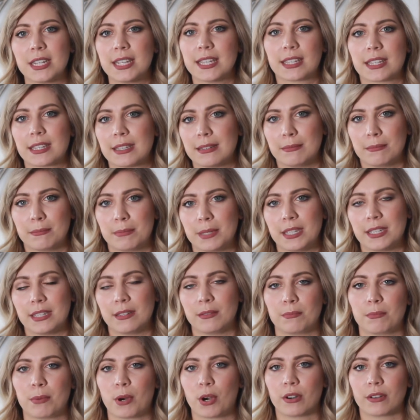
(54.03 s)
it can be
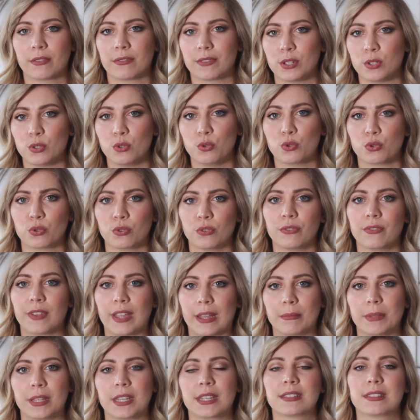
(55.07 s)
part of the neutral
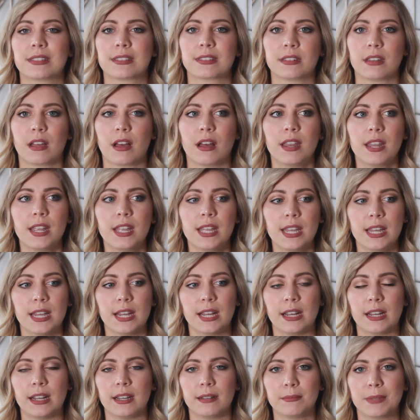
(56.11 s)
family because it's not,
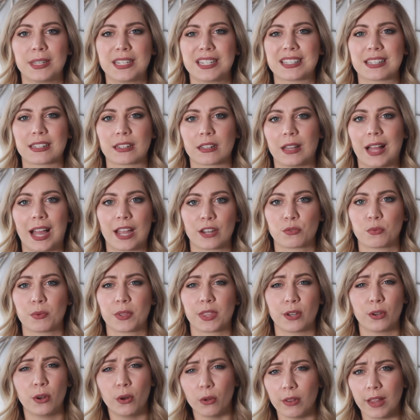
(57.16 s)
it doesn't clash with
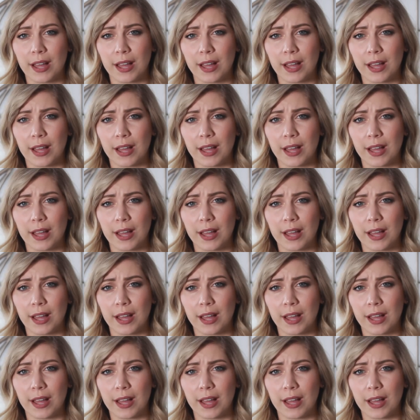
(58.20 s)
a whole